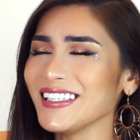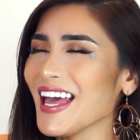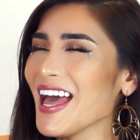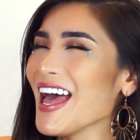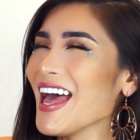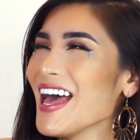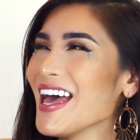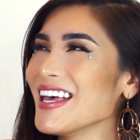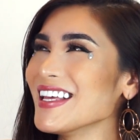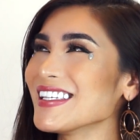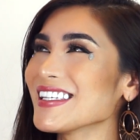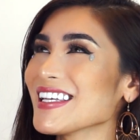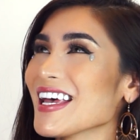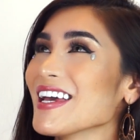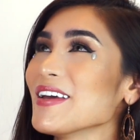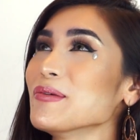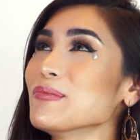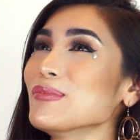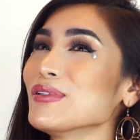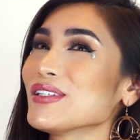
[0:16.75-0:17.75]
Yes,
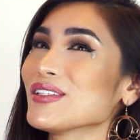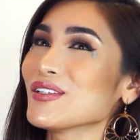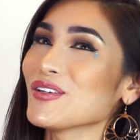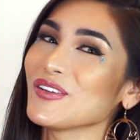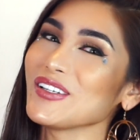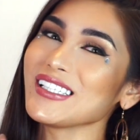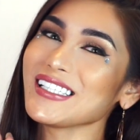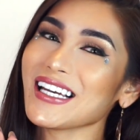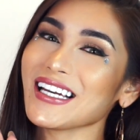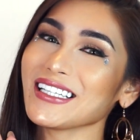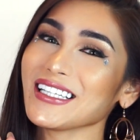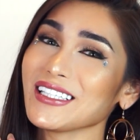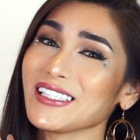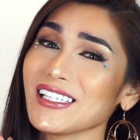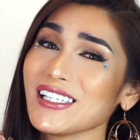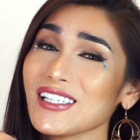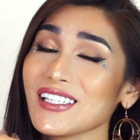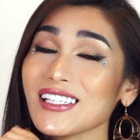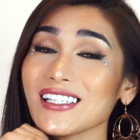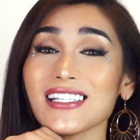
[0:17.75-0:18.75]
I am so excited
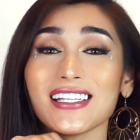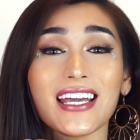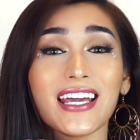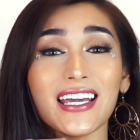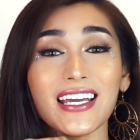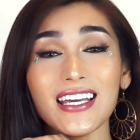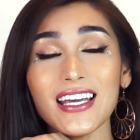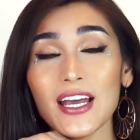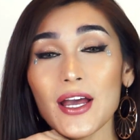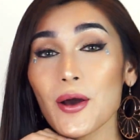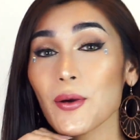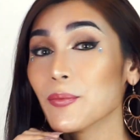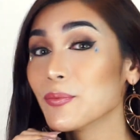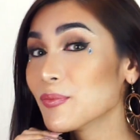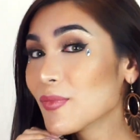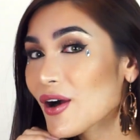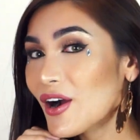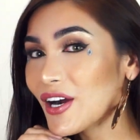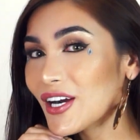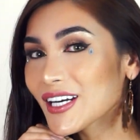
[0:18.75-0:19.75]
because today
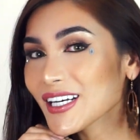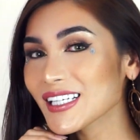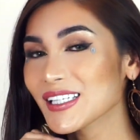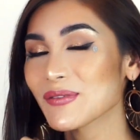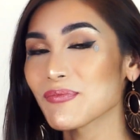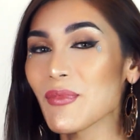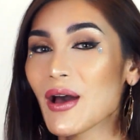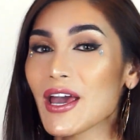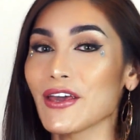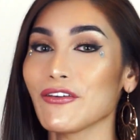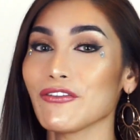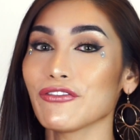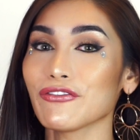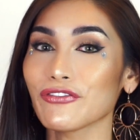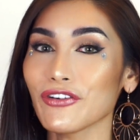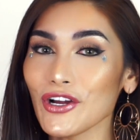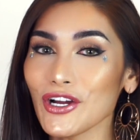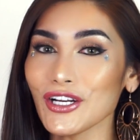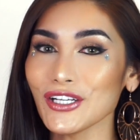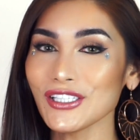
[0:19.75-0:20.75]
marks my
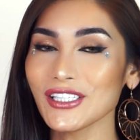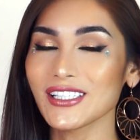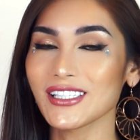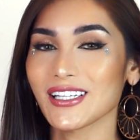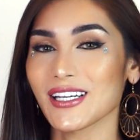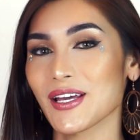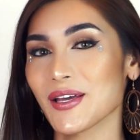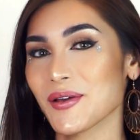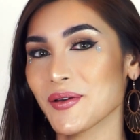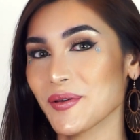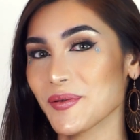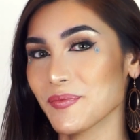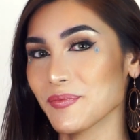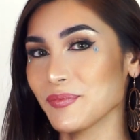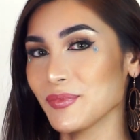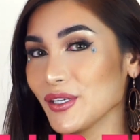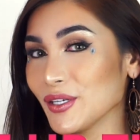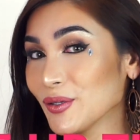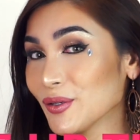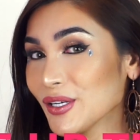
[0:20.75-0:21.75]
first
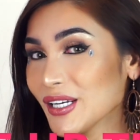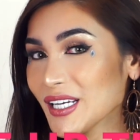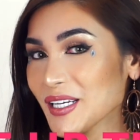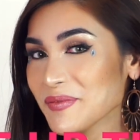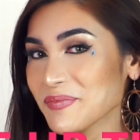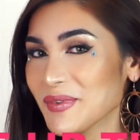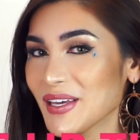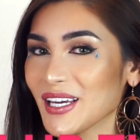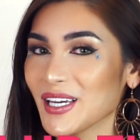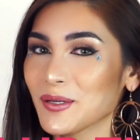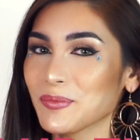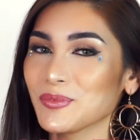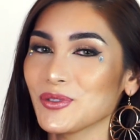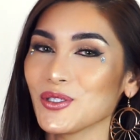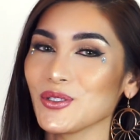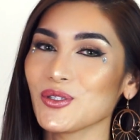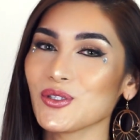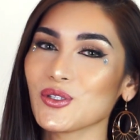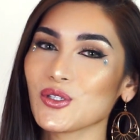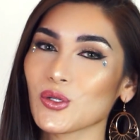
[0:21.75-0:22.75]
beauty makeup
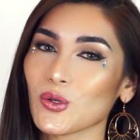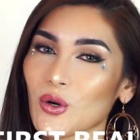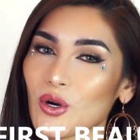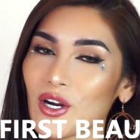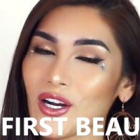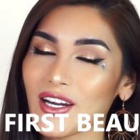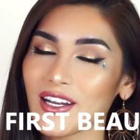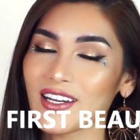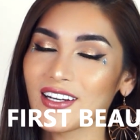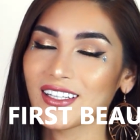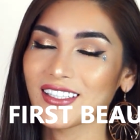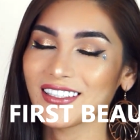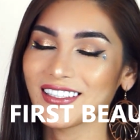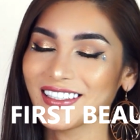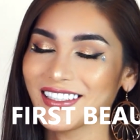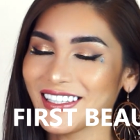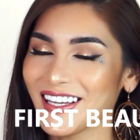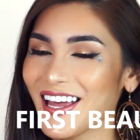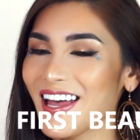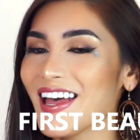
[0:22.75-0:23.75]
tutorial.
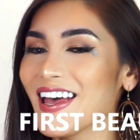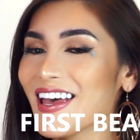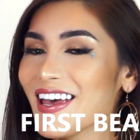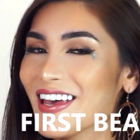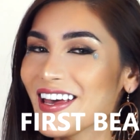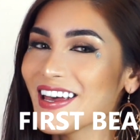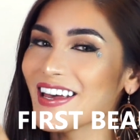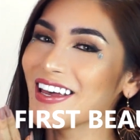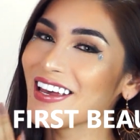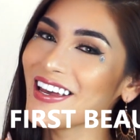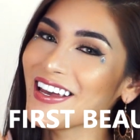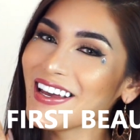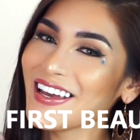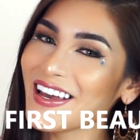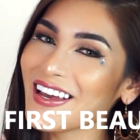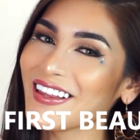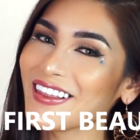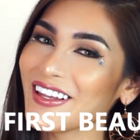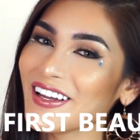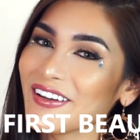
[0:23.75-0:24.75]
Yay!
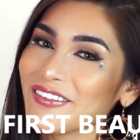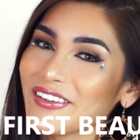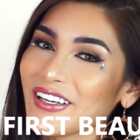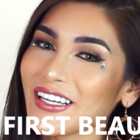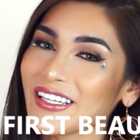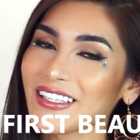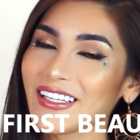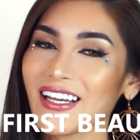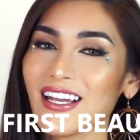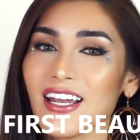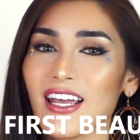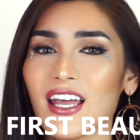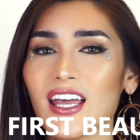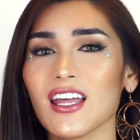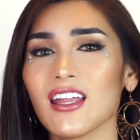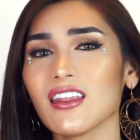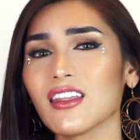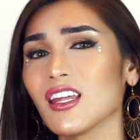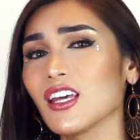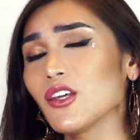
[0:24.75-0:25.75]
I love it.
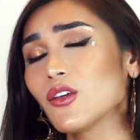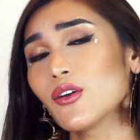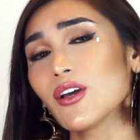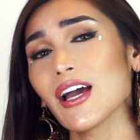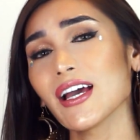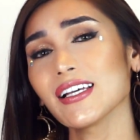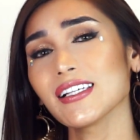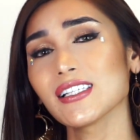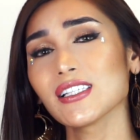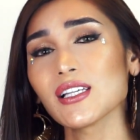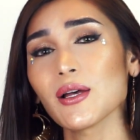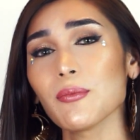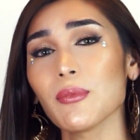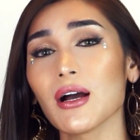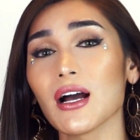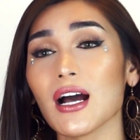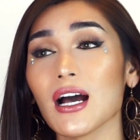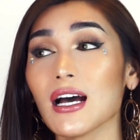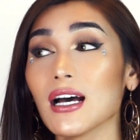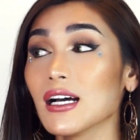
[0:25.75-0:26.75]
And thank you guys sa
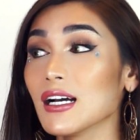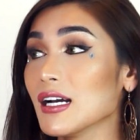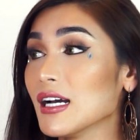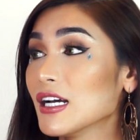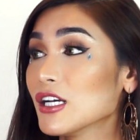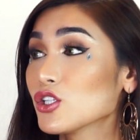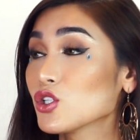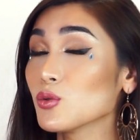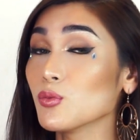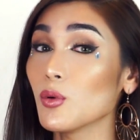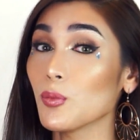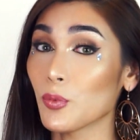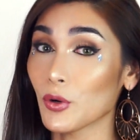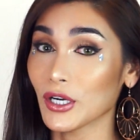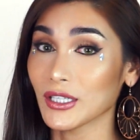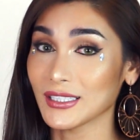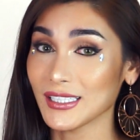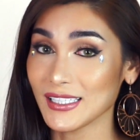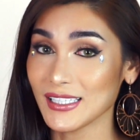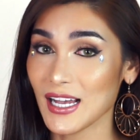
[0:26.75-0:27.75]
mga
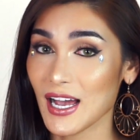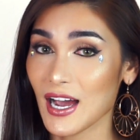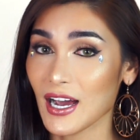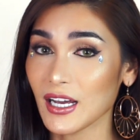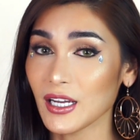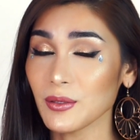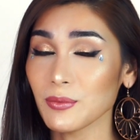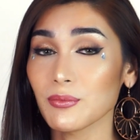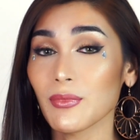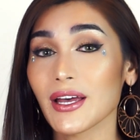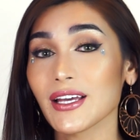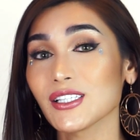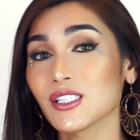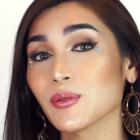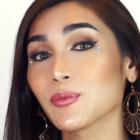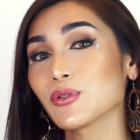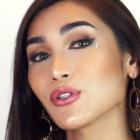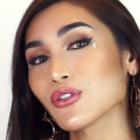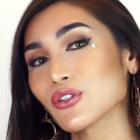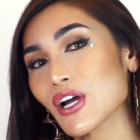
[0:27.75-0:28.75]
sumuporta sa akin by
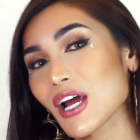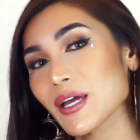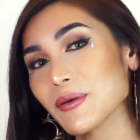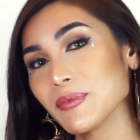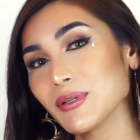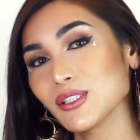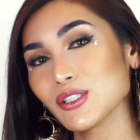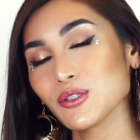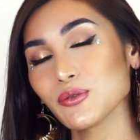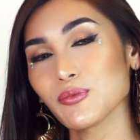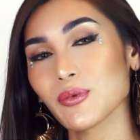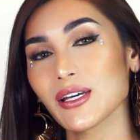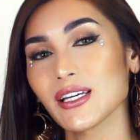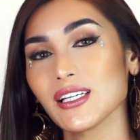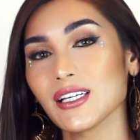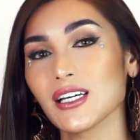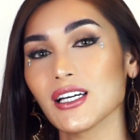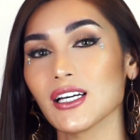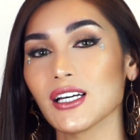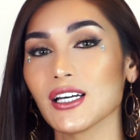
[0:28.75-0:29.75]
subscribing to
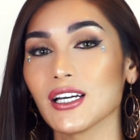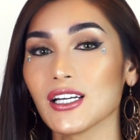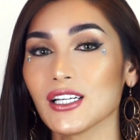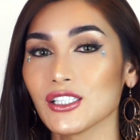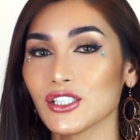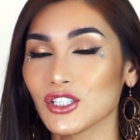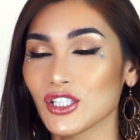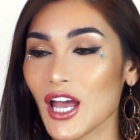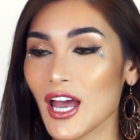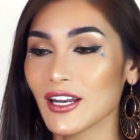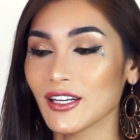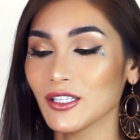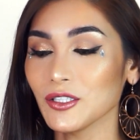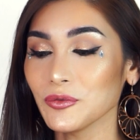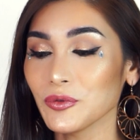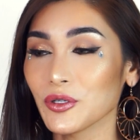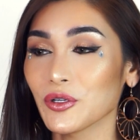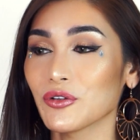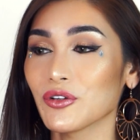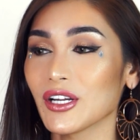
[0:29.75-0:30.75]
my
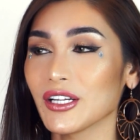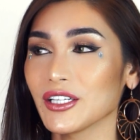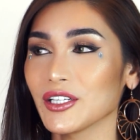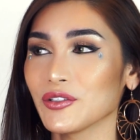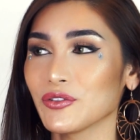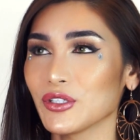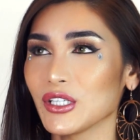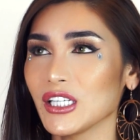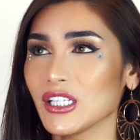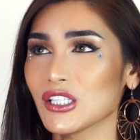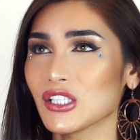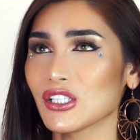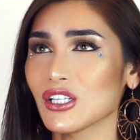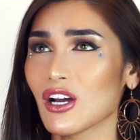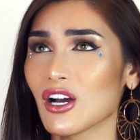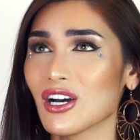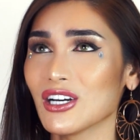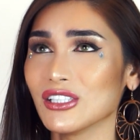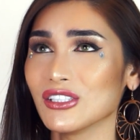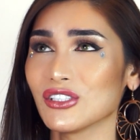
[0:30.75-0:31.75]
channel. We already reached
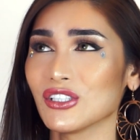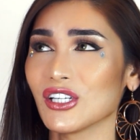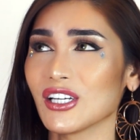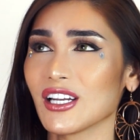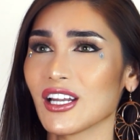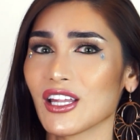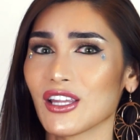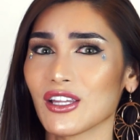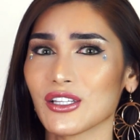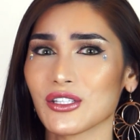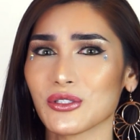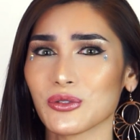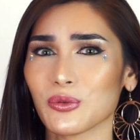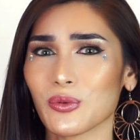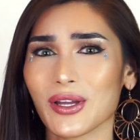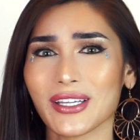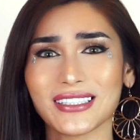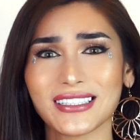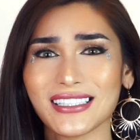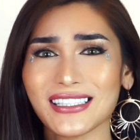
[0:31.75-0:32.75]
120
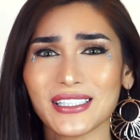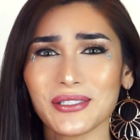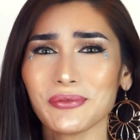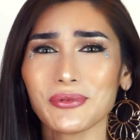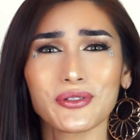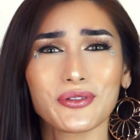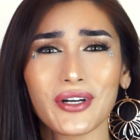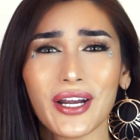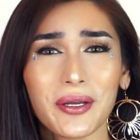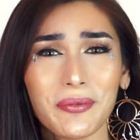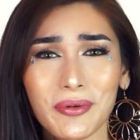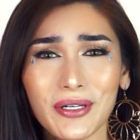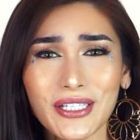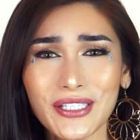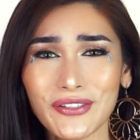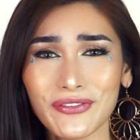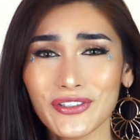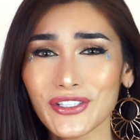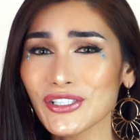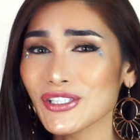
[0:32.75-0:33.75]

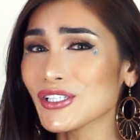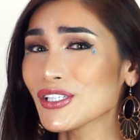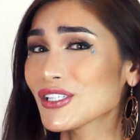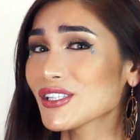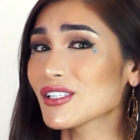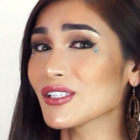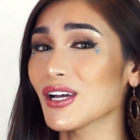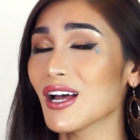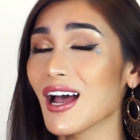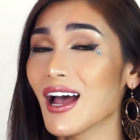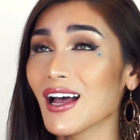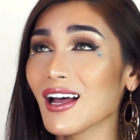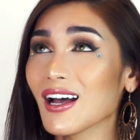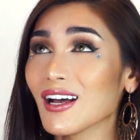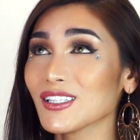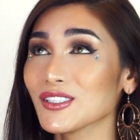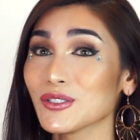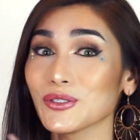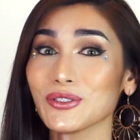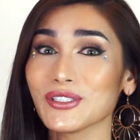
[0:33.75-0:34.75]
subscribers for just
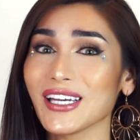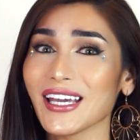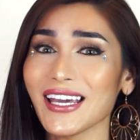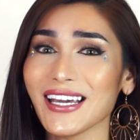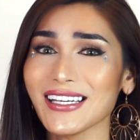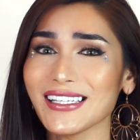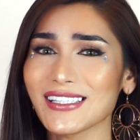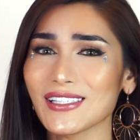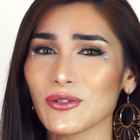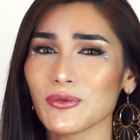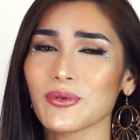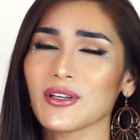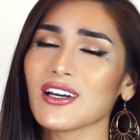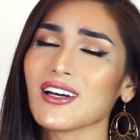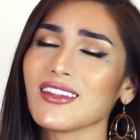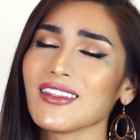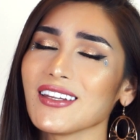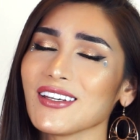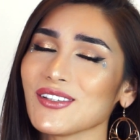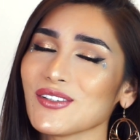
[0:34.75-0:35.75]
2 days. Oh my
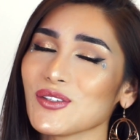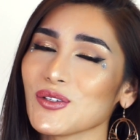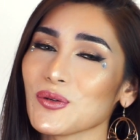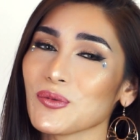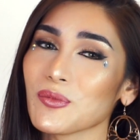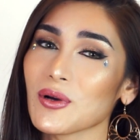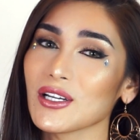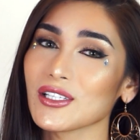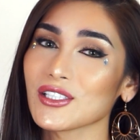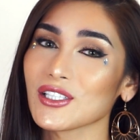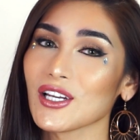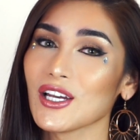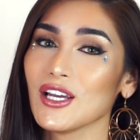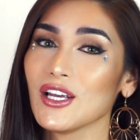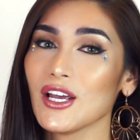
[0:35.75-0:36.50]
god, thank you so much.